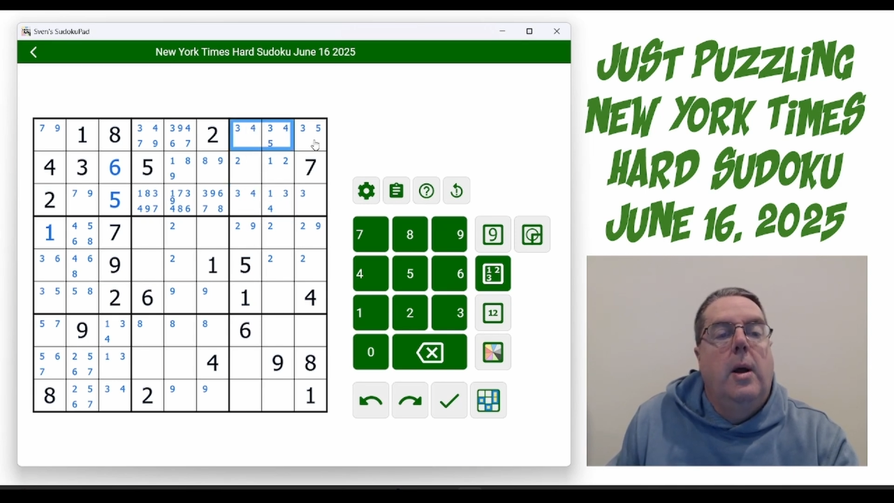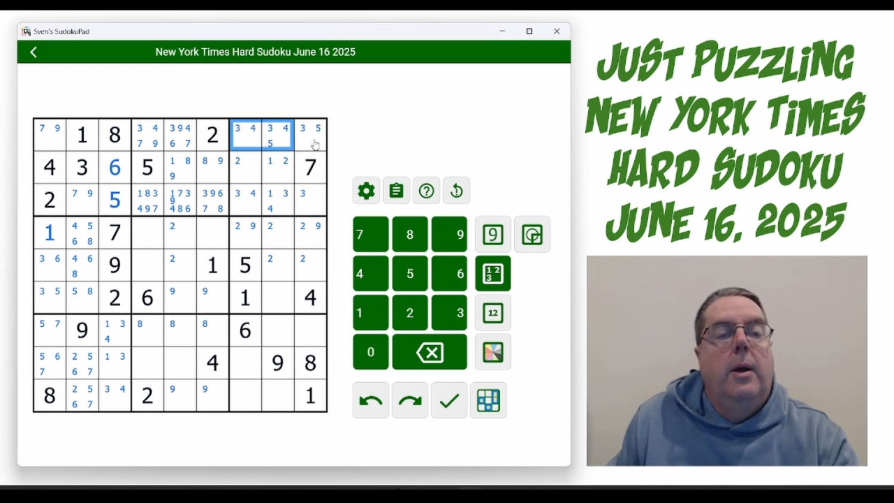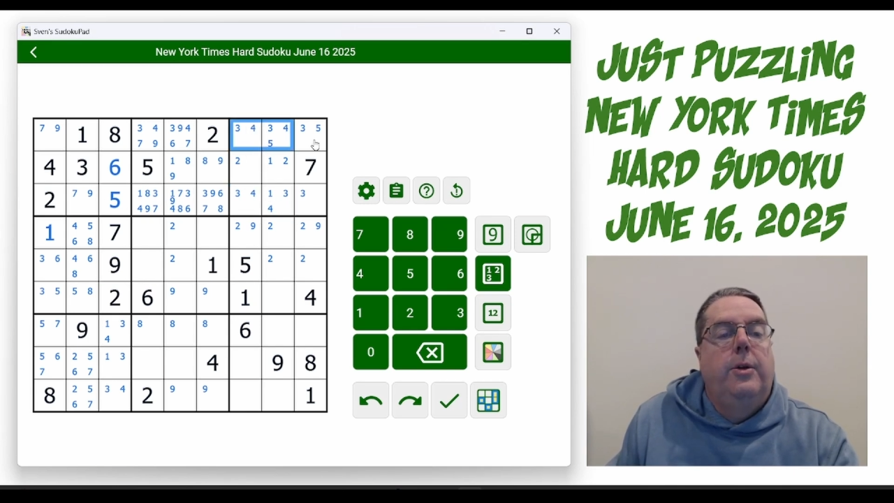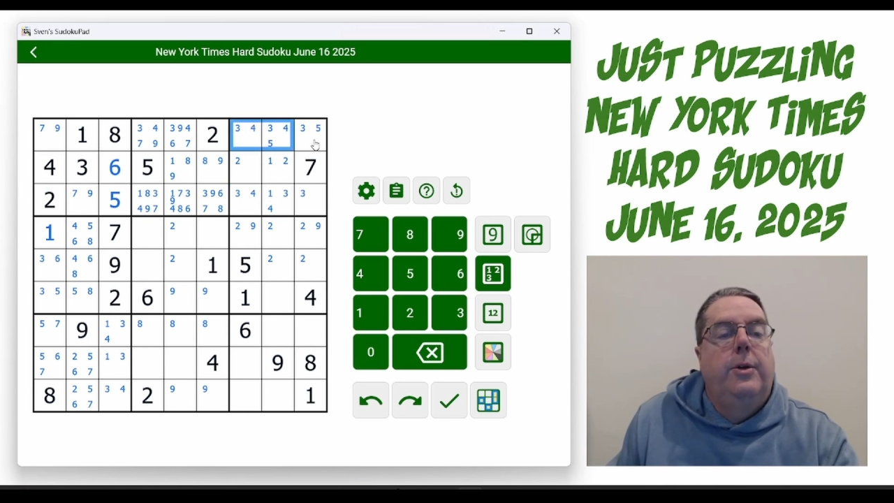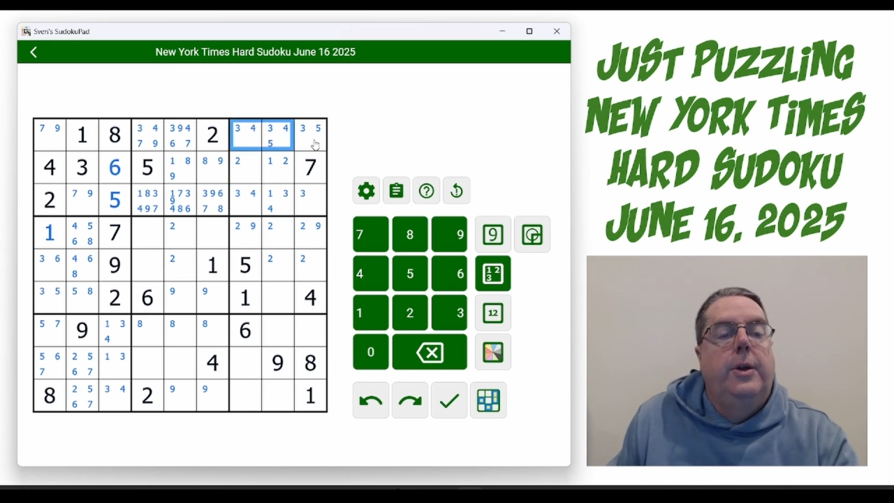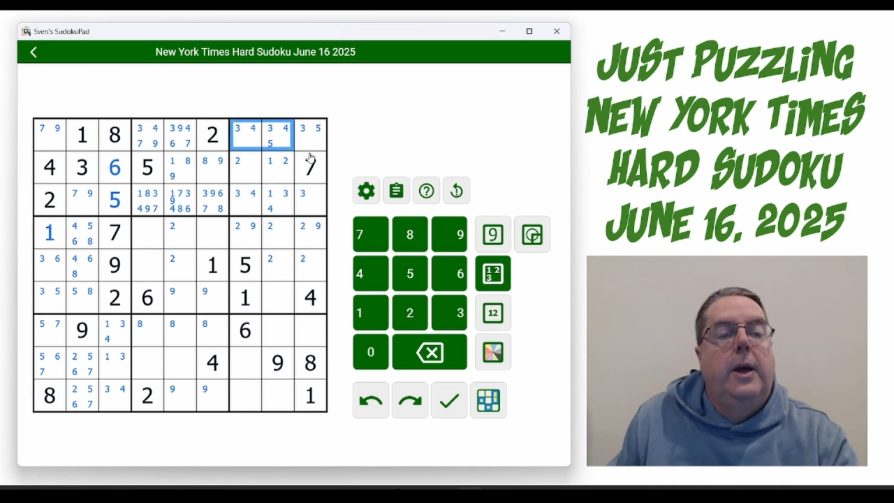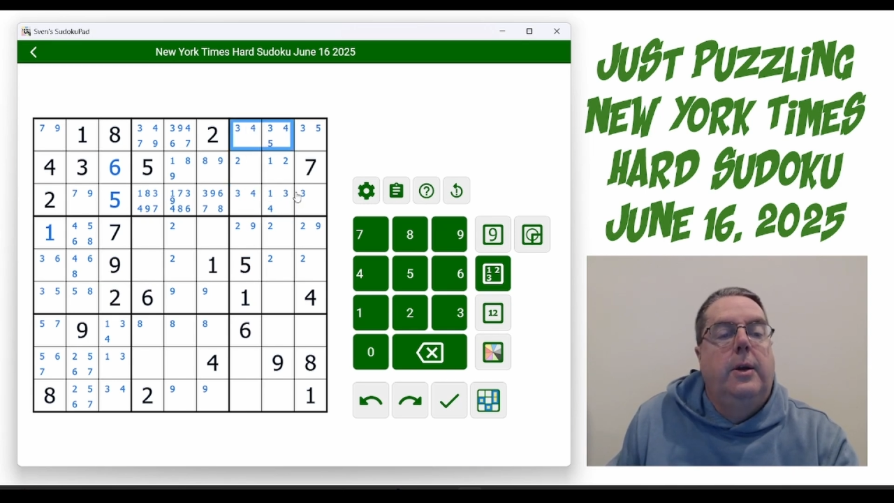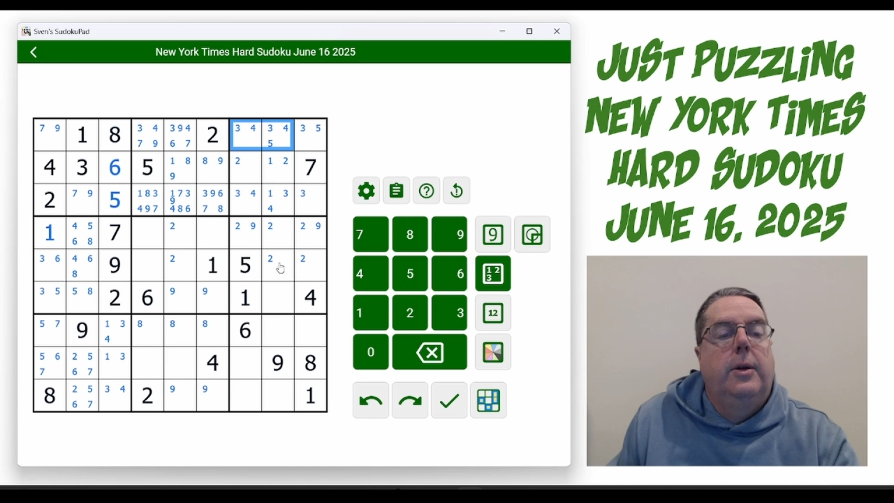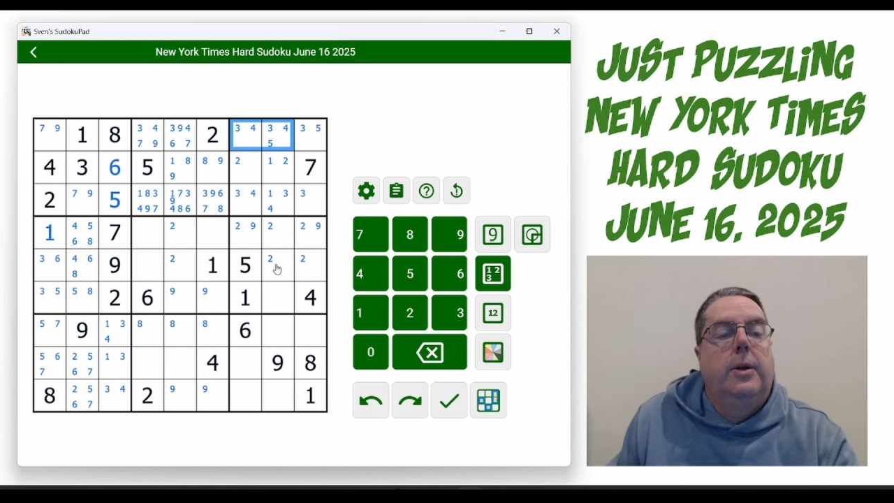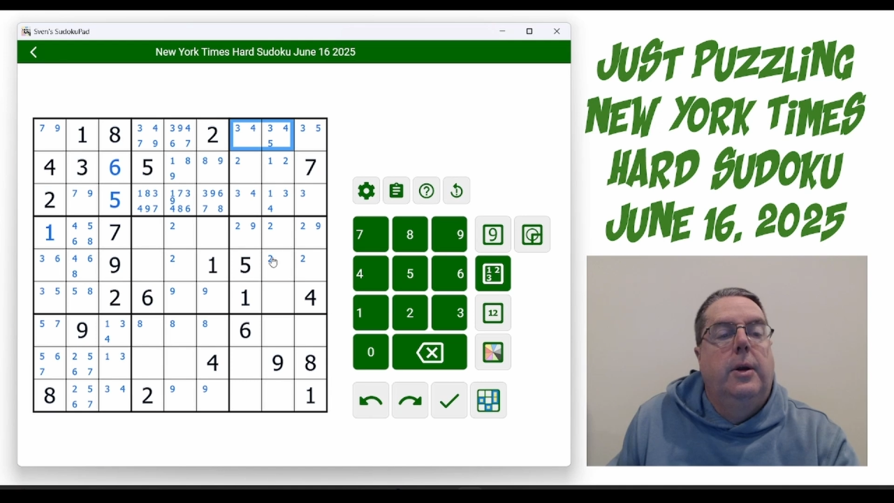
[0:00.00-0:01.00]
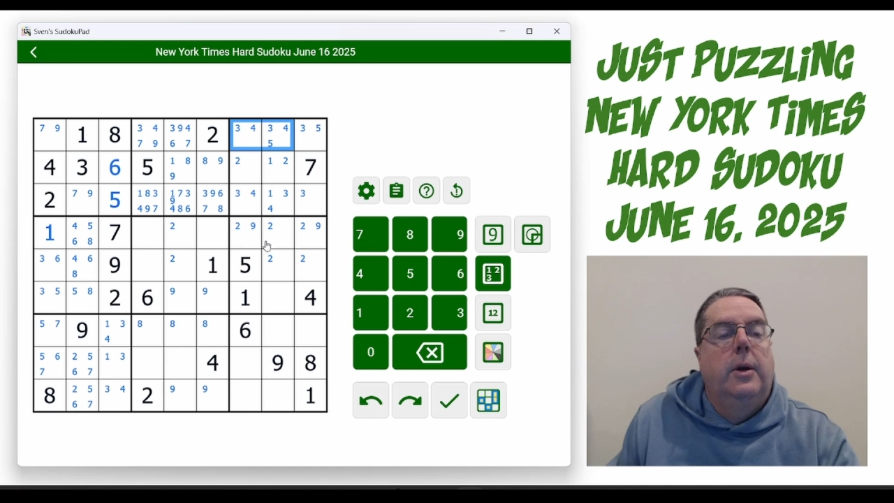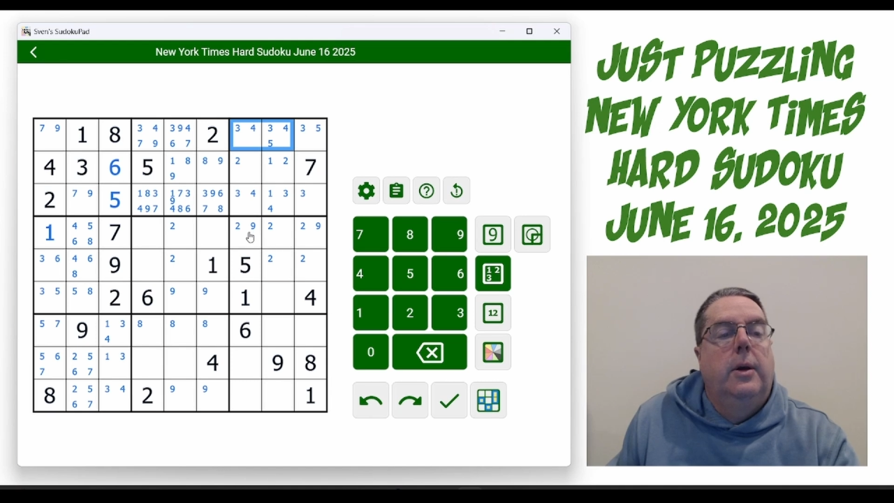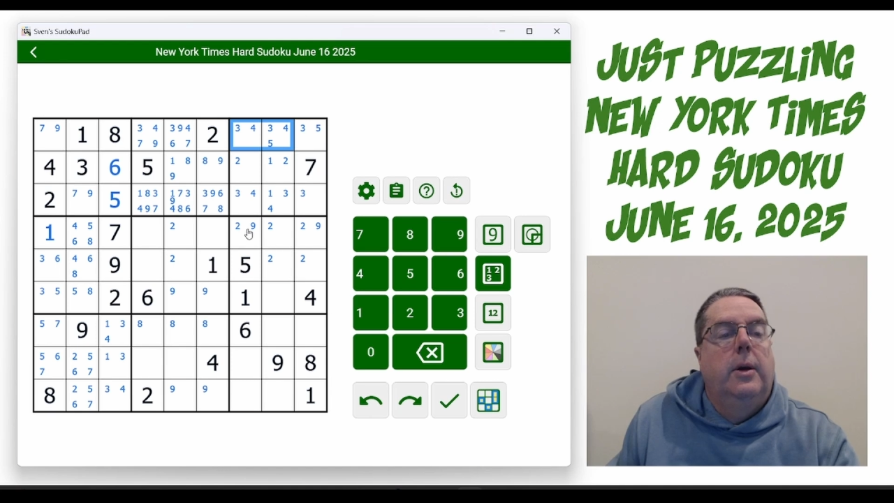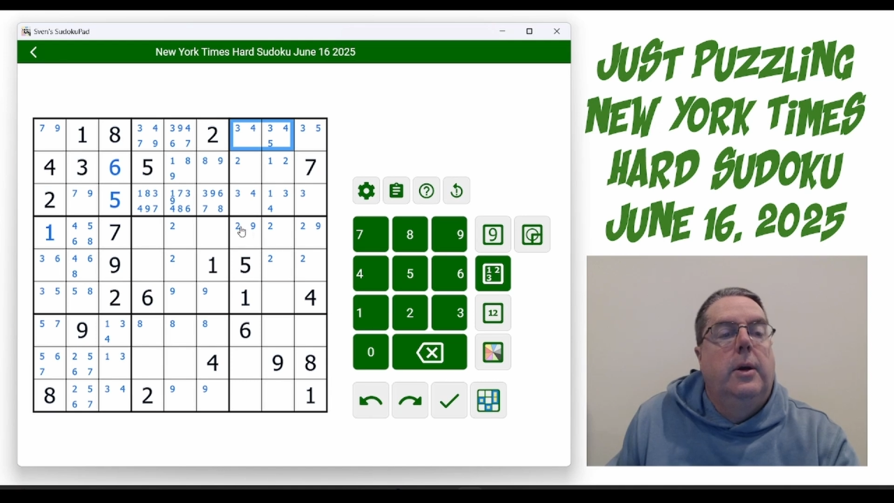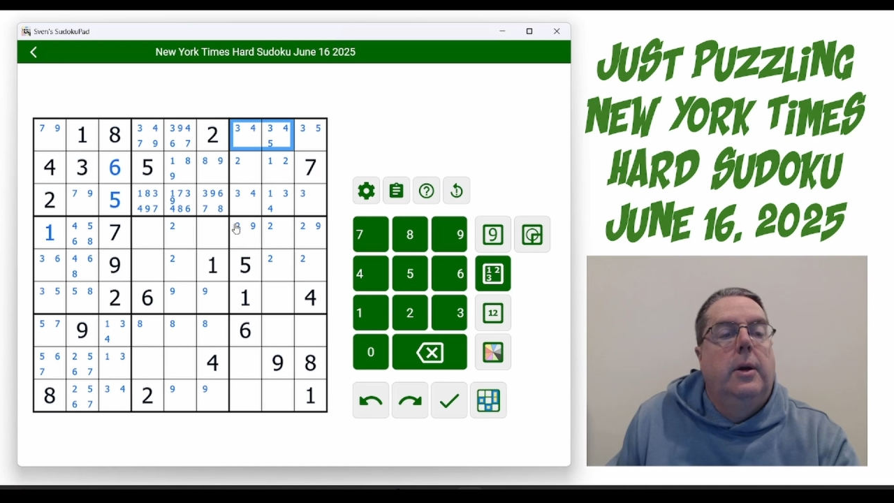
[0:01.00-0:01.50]
6
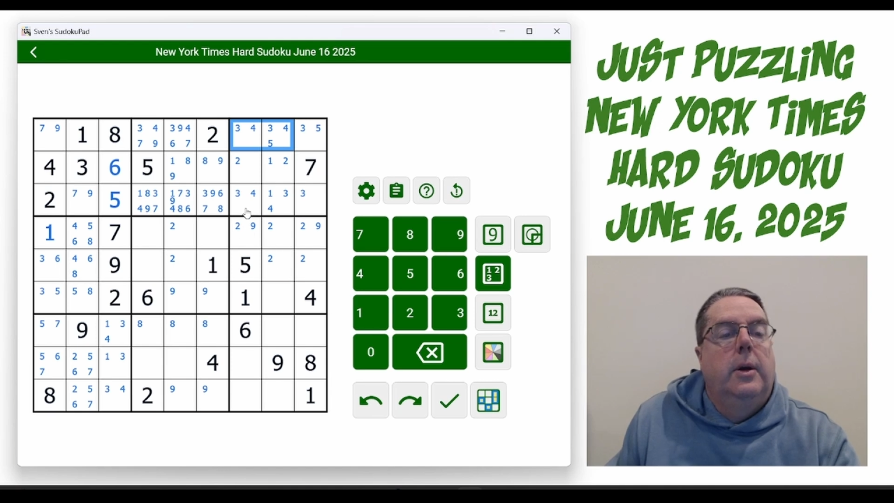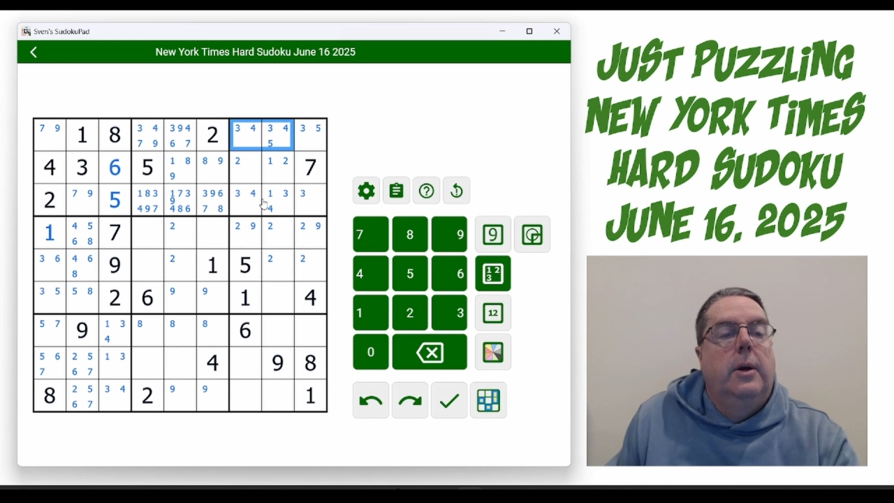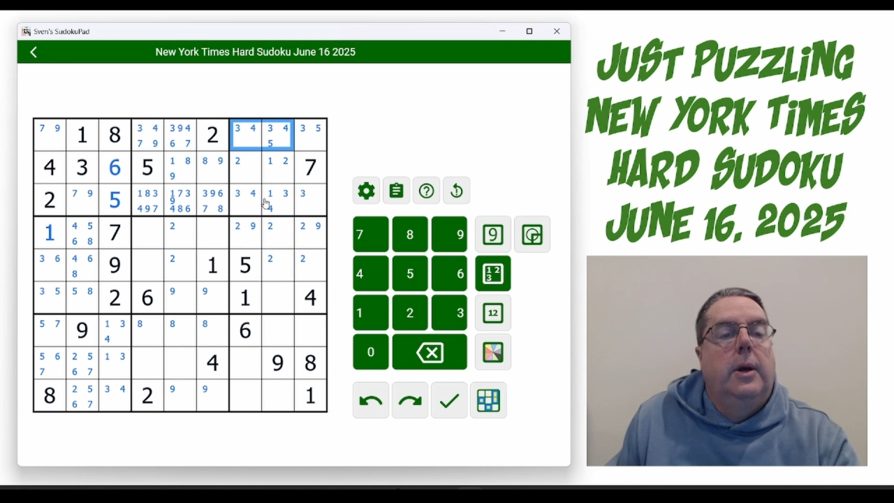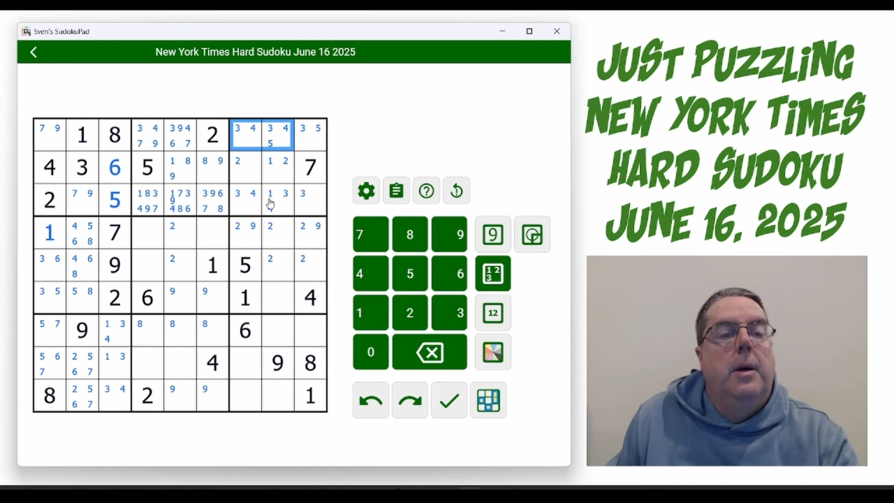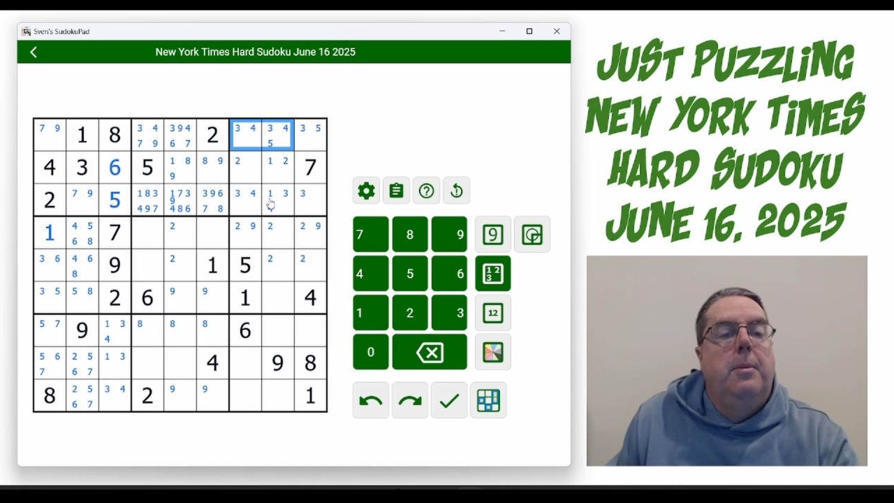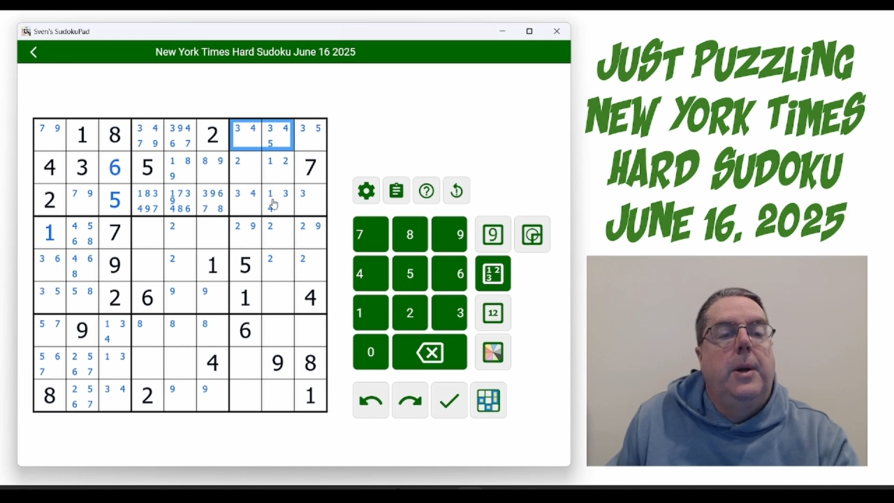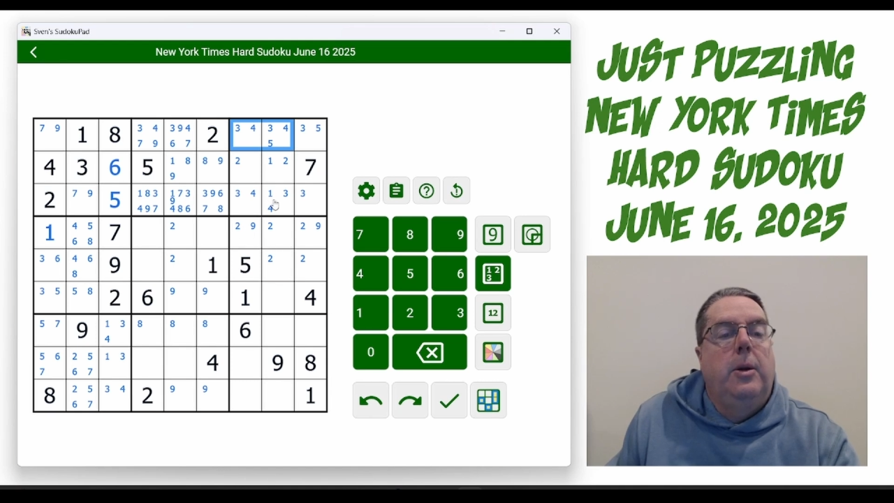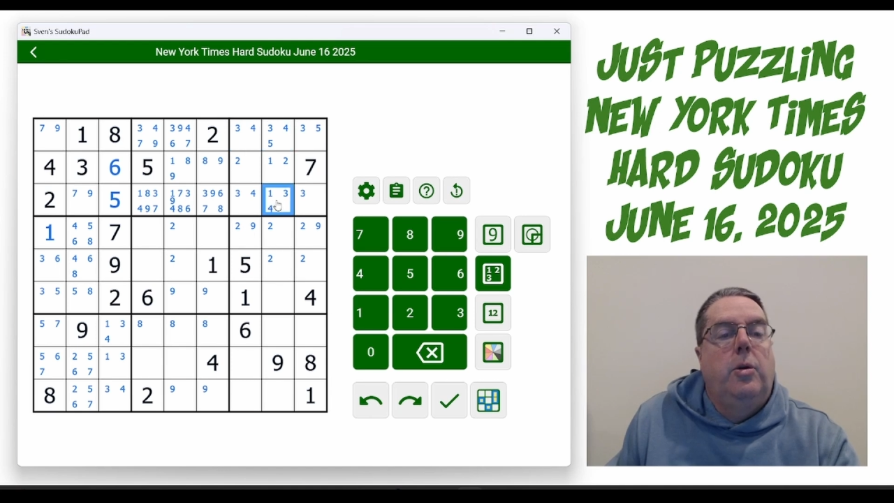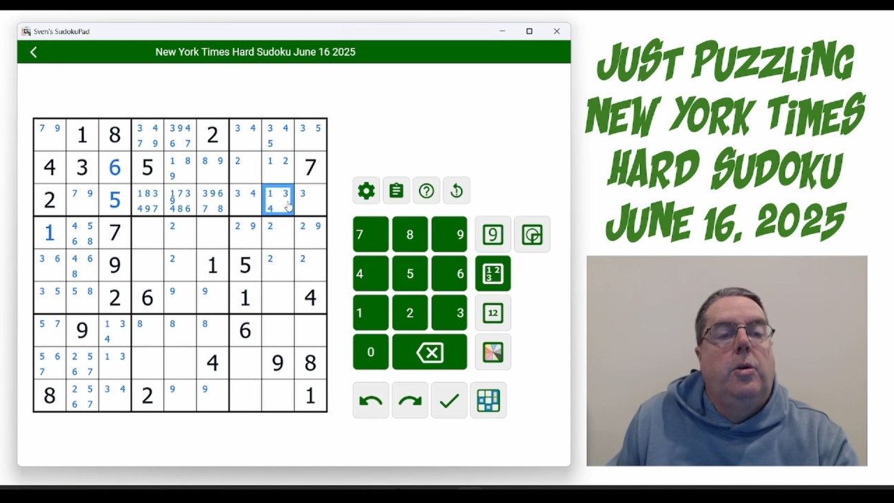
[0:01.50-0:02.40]
can be